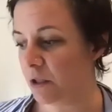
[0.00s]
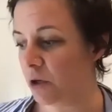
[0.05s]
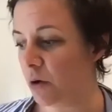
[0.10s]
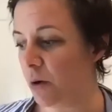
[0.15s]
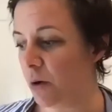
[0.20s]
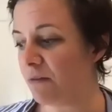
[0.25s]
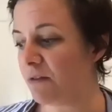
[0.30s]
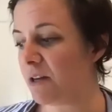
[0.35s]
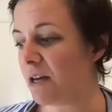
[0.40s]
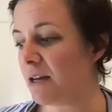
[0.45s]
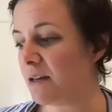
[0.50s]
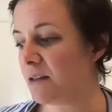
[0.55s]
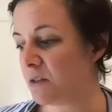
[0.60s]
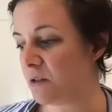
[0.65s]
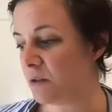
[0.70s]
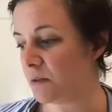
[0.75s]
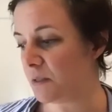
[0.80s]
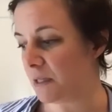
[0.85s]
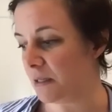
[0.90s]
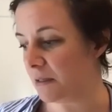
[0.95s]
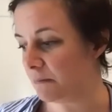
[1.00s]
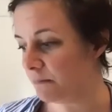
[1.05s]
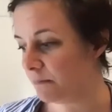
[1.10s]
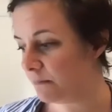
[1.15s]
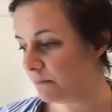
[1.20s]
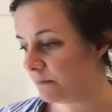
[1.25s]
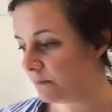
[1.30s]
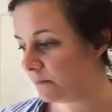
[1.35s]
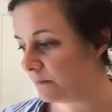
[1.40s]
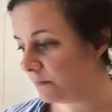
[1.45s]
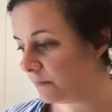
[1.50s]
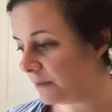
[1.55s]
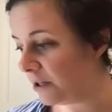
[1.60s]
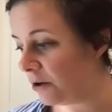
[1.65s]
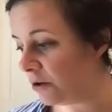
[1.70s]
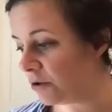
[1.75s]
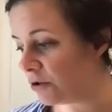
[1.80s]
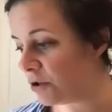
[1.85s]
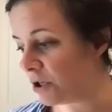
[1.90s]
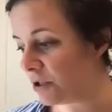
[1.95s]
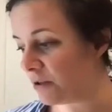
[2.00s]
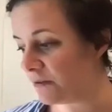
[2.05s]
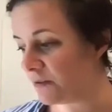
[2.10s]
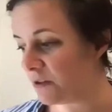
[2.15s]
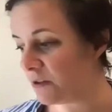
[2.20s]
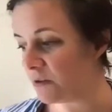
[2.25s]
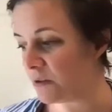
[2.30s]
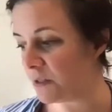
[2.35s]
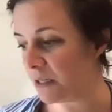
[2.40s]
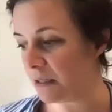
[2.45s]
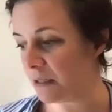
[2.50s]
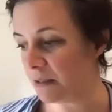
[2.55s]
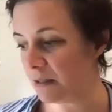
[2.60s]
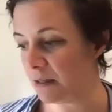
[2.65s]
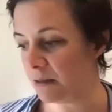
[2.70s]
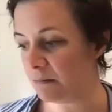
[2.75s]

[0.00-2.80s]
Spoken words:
You have to ask Susan. I think you're in charge of Susan.